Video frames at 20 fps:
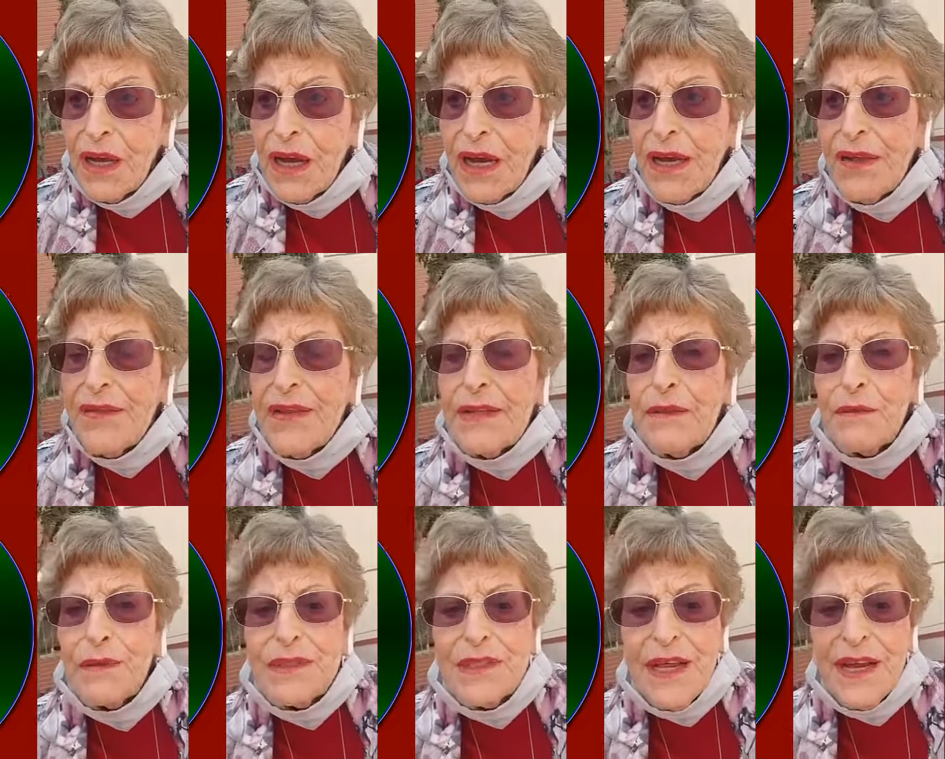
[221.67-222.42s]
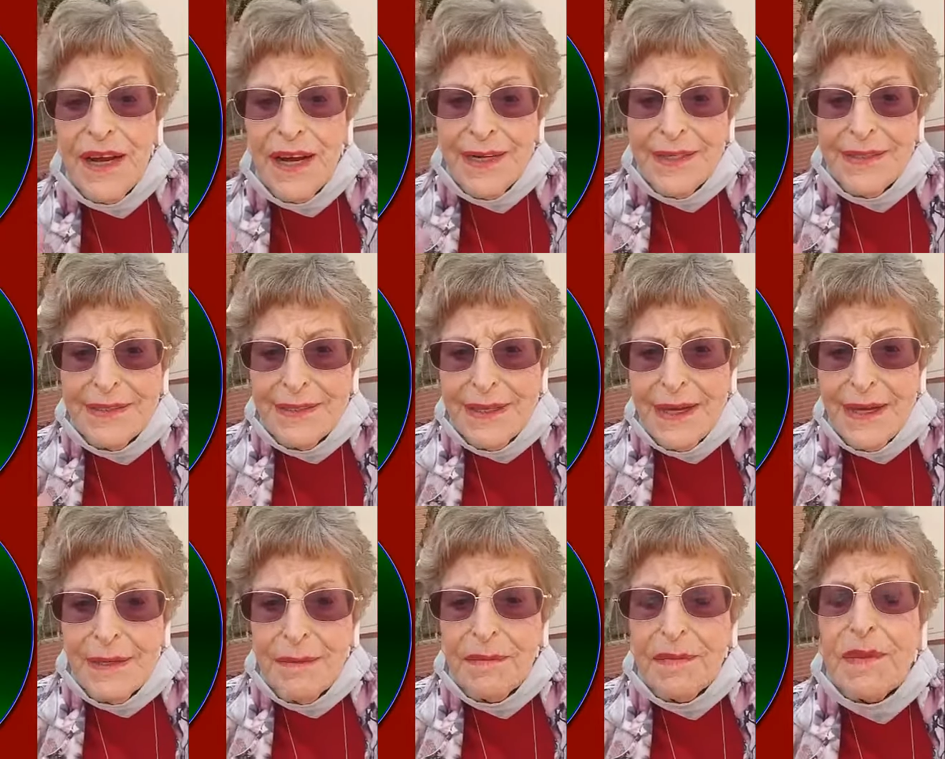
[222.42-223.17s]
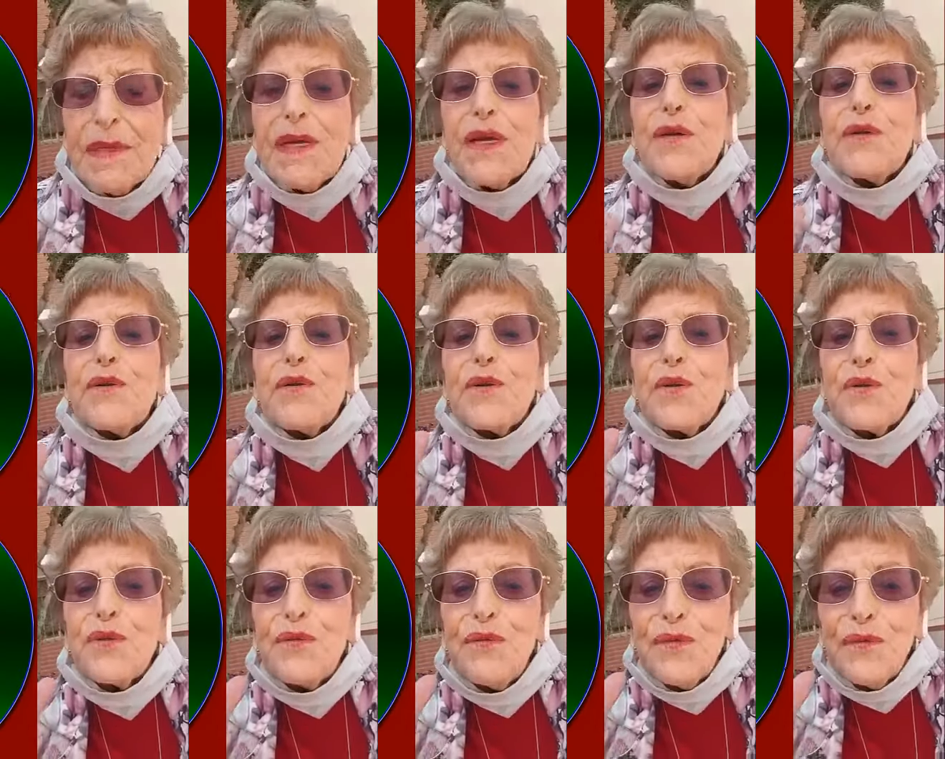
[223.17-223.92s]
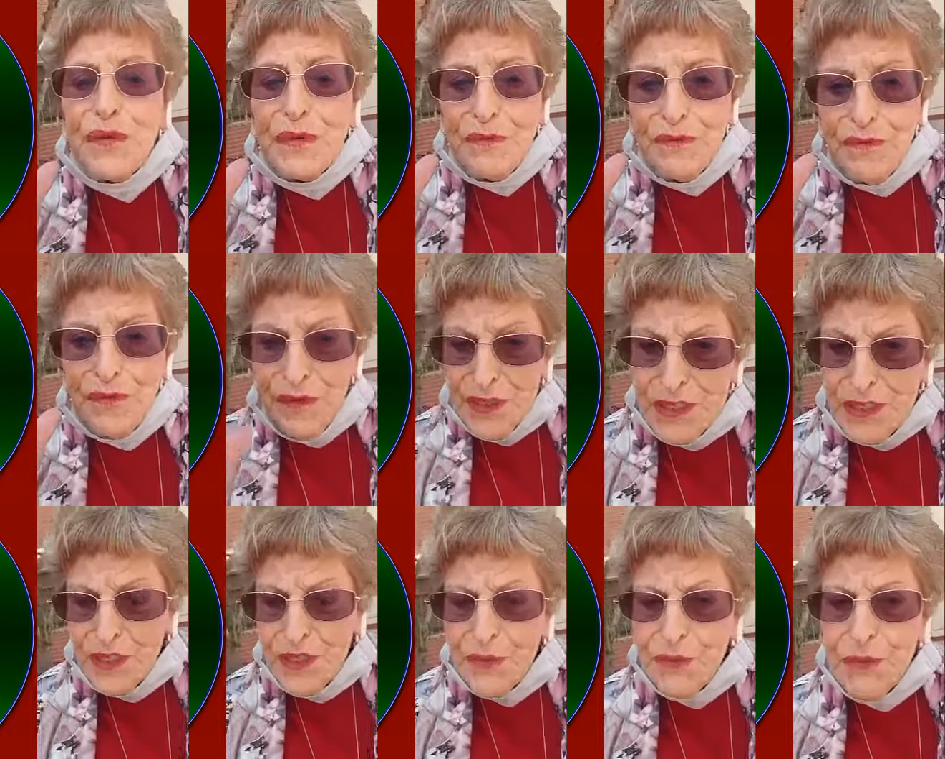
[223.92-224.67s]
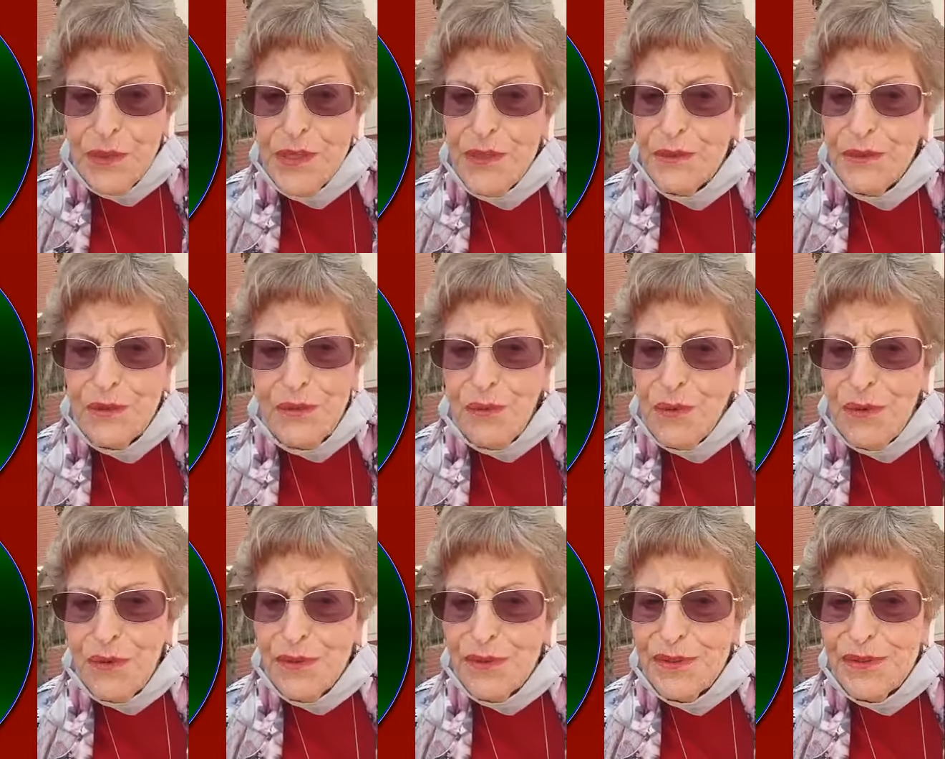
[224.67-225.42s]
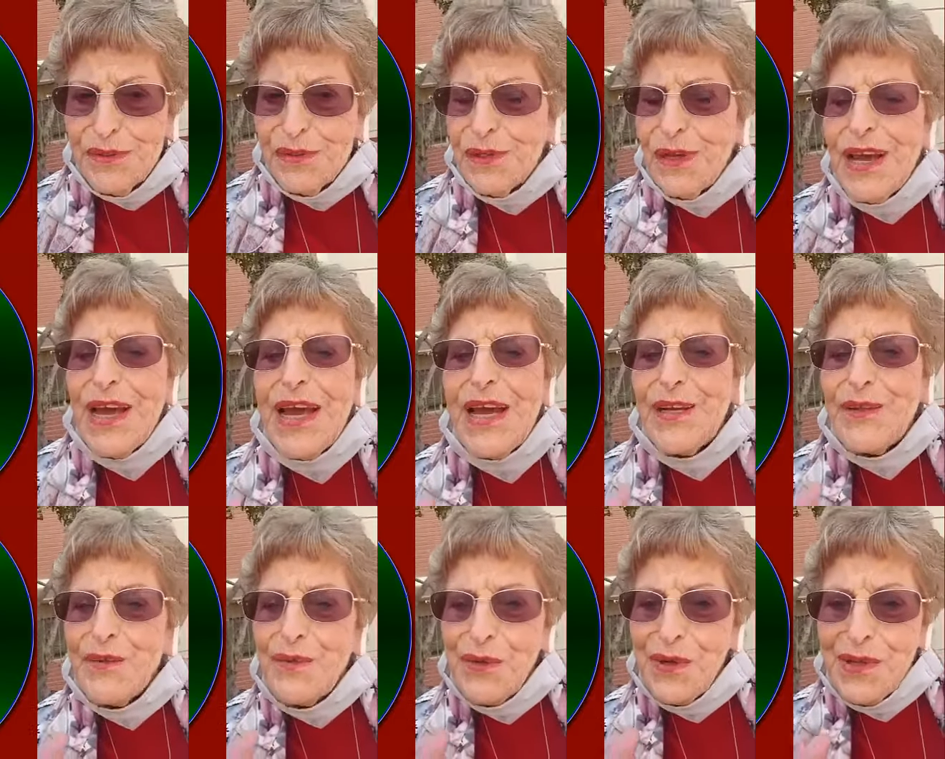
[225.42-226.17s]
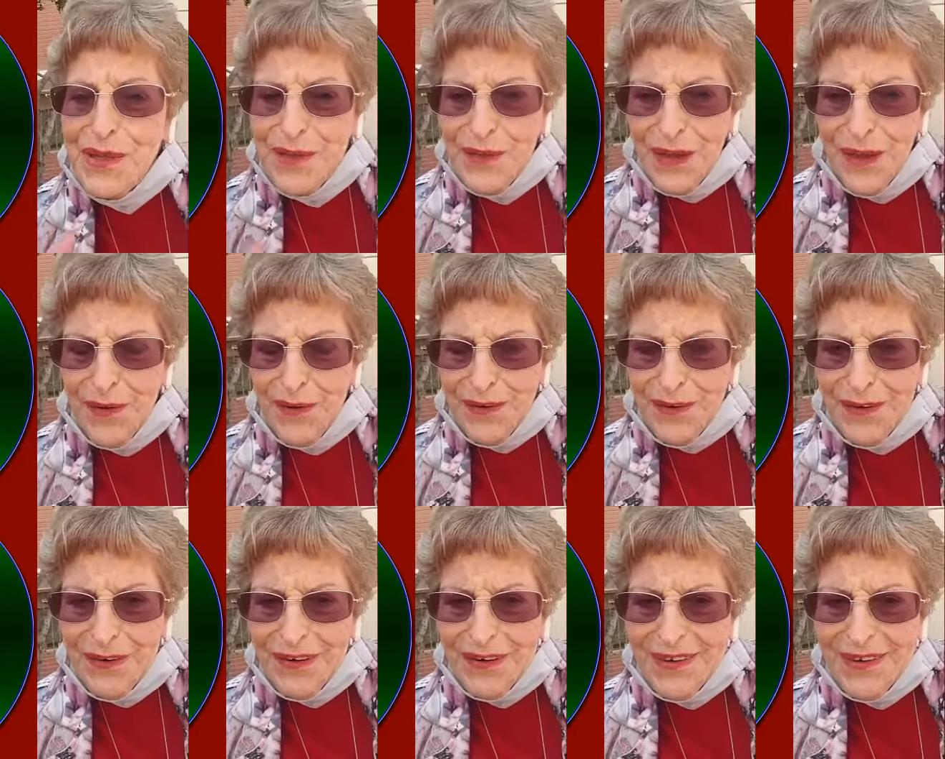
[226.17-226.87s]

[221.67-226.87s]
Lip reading: and it was high time to finish with those wars and with terror.